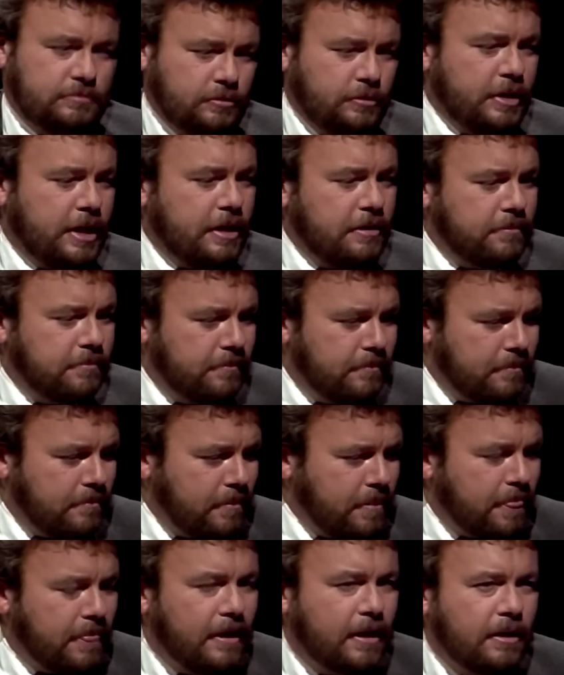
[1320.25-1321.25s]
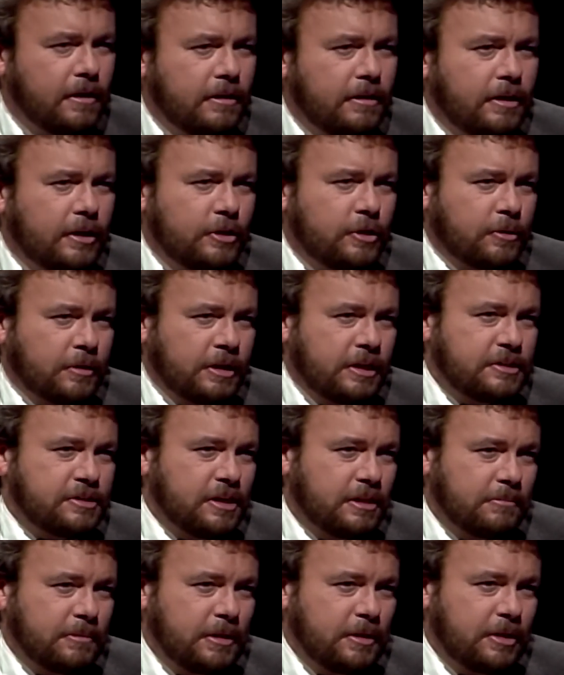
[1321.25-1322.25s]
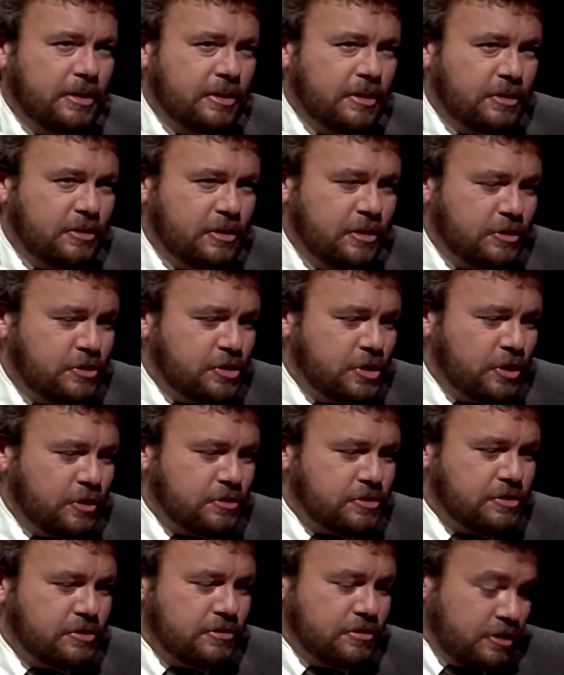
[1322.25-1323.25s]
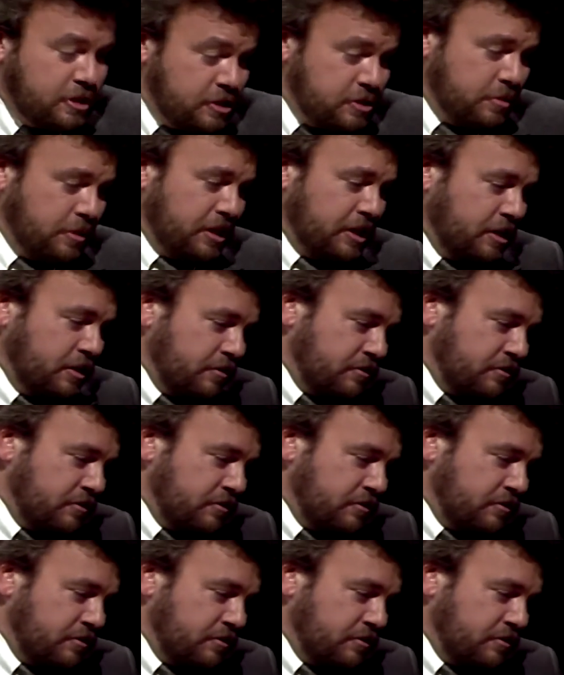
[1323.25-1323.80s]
Okay. You were going to tell me that the church, did you want to go